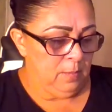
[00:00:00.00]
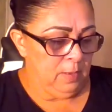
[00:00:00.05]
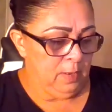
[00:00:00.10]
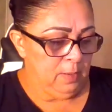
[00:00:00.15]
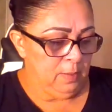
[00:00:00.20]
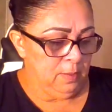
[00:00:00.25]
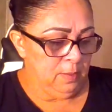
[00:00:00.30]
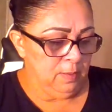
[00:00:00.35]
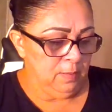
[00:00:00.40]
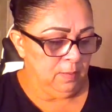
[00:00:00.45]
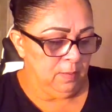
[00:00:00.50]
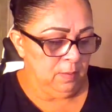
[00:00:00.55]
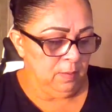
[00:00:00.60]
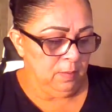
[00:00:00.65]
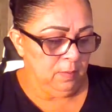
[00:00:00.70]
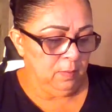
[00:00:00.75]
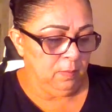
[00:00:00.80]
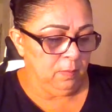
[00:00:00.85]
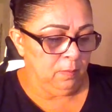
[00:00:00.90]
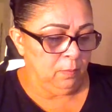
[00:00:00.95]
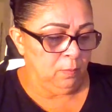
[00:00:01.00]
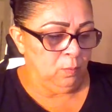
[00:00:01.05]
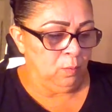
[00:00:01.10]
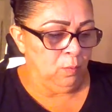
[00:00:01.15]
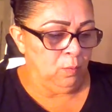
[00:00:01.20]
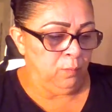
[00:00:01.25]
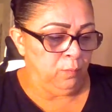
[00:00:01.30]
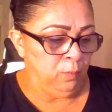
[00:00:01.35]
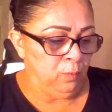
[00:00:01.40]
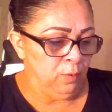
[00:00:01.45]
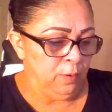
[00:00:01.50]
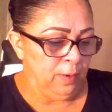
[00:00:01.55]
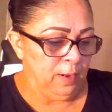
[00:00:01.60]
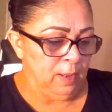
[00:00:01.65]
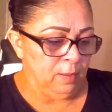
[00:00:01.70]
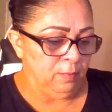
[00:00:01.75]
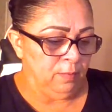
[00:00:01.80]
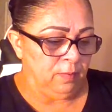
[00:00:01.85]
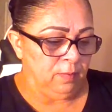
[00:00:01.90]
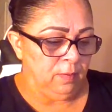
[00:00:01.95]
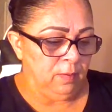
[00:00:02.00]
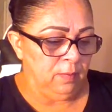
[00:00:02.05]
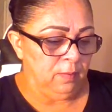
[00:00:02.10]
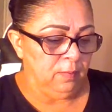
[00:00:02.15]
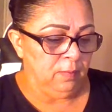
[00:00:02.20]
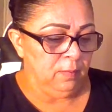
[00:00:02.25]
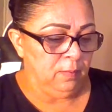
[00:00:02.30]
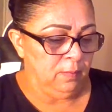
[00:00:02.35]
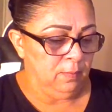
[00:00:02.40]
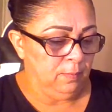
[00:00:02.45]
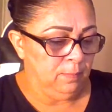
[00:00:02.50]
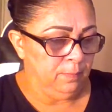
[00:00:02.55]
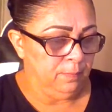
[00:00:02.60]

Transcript: And this is 2 fluid ounces.